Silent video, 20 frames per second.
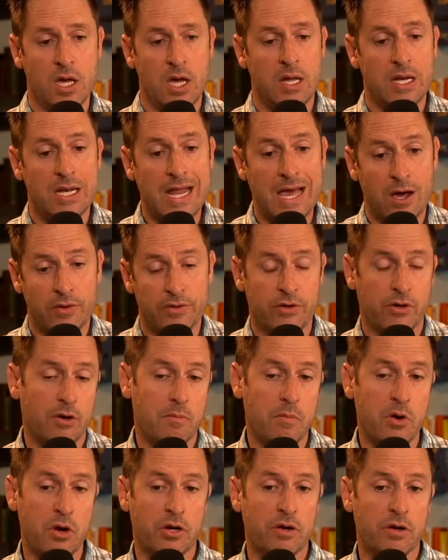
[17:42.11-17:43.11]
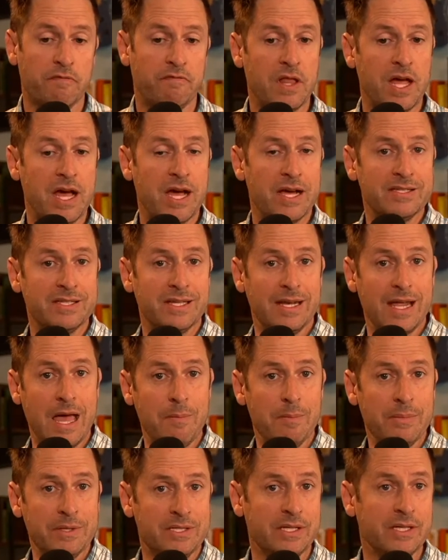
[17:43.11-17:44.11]
Now, there are American flags in
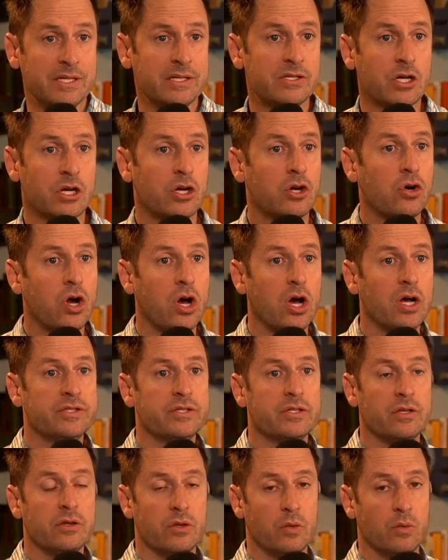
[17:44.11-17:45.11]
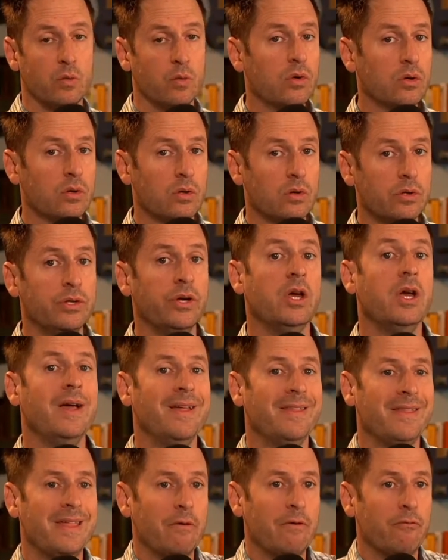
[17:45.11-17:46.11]
embassies across the world
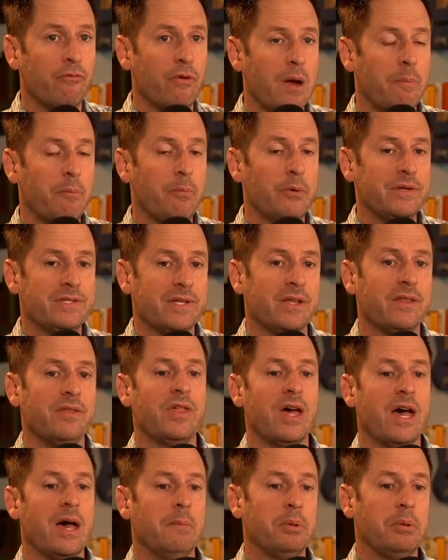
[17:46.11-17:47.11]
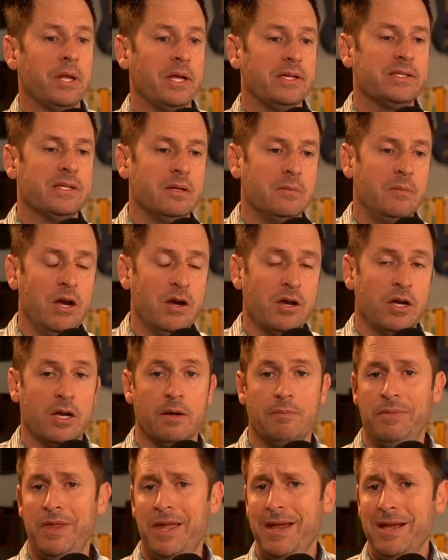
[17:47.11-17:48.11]
that represent that place in America.
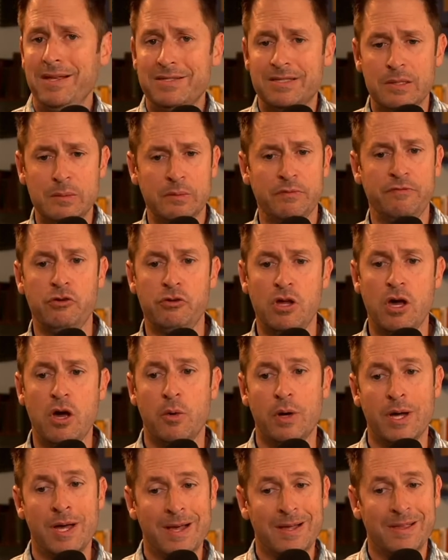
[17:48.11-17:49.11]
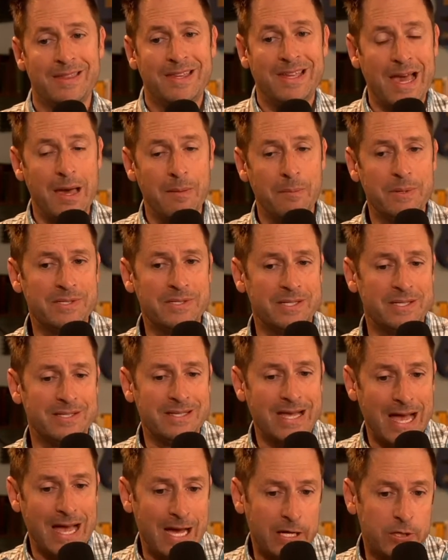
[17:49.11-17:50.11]
And as some of you know, the embassy is
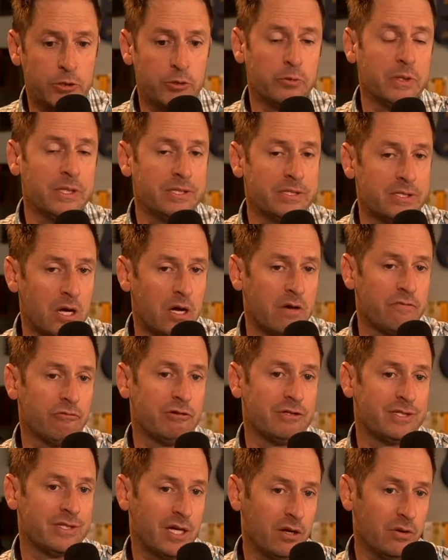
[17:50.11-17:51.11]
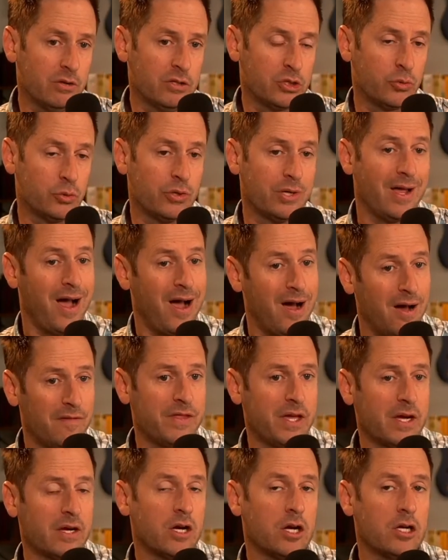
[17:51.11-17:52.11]
actually sovereign territory of
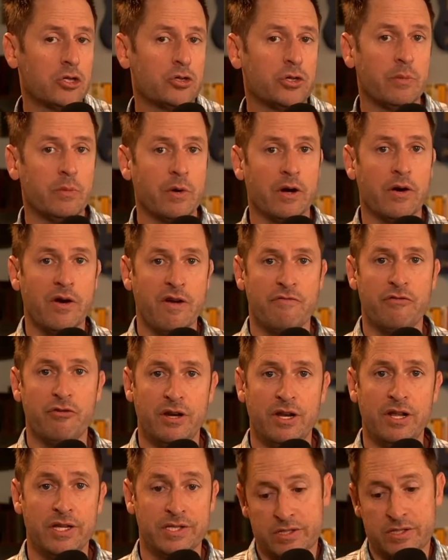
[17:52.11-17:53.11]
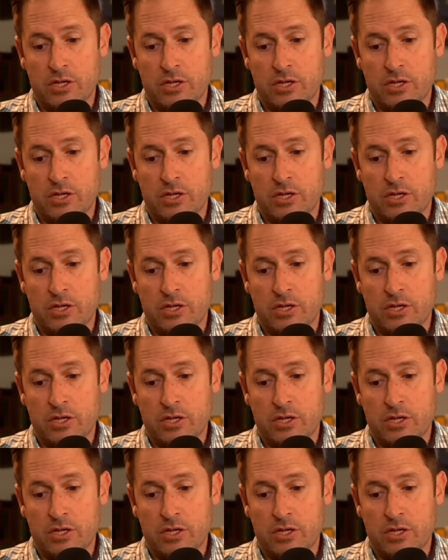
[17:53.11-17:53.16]
that country, wherever it is.